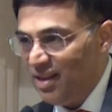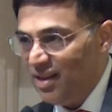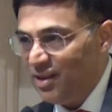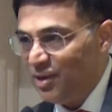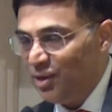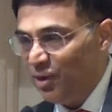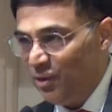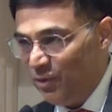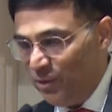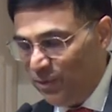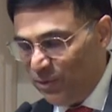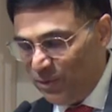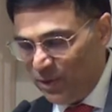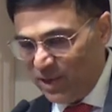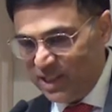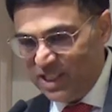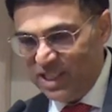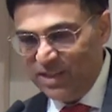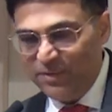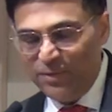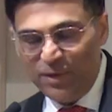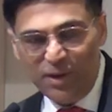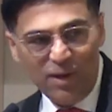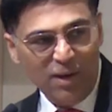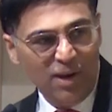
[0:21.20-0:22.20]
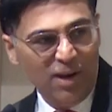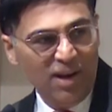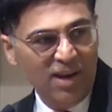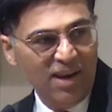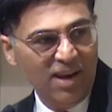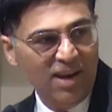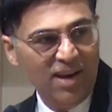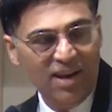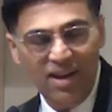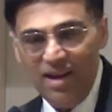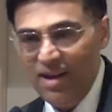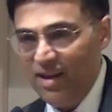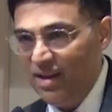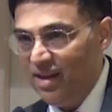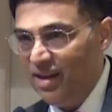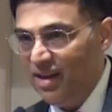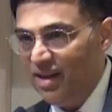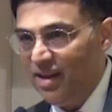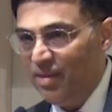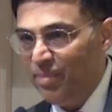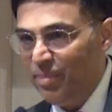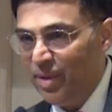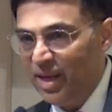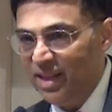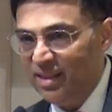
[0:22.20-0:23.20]
So first of all,
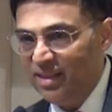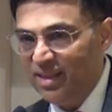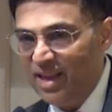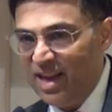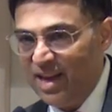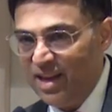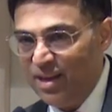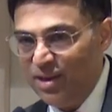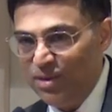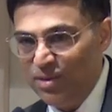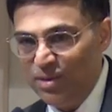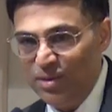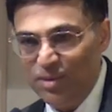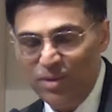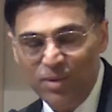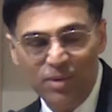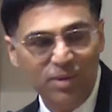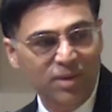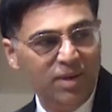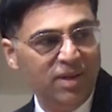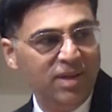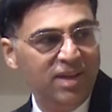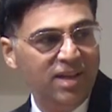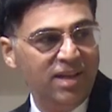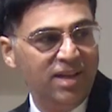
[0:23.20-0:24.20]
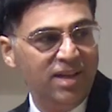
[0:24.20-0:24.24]
a big thank you